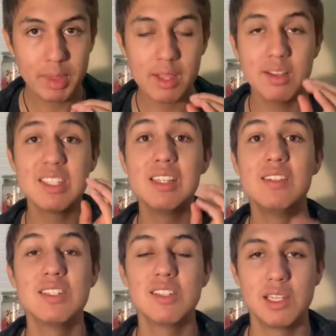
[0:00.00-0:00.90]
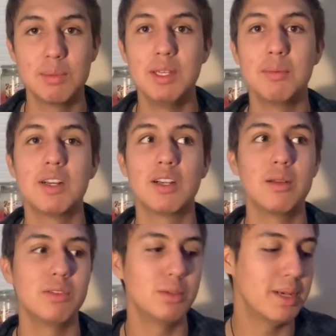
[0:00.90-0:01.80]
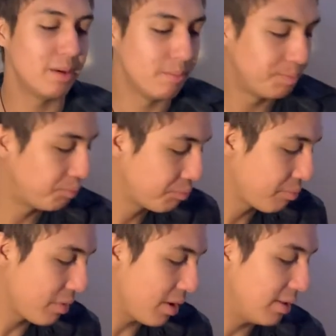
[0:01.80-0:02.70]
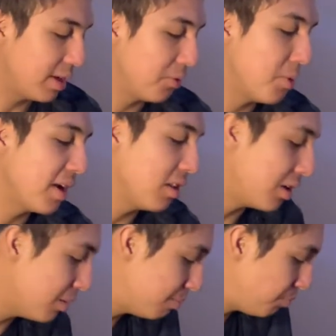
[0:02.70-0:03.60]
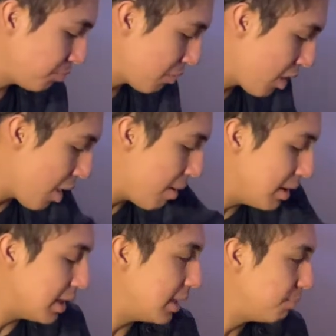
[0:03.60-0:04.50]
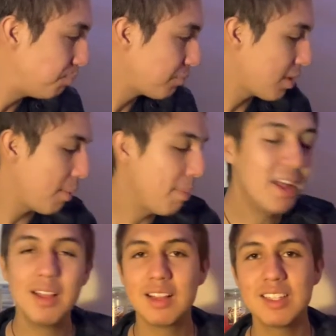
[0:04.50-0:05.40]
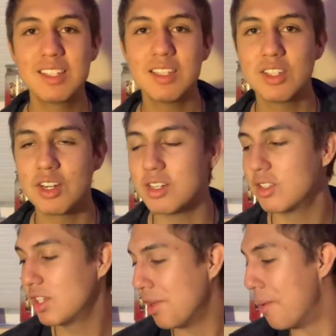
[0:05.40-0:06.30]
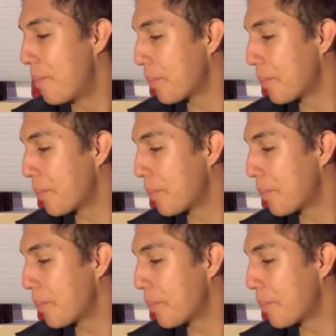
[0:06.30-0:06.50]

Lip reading: because I dislike peanut butter cups so bad on like regular. But let's get started. So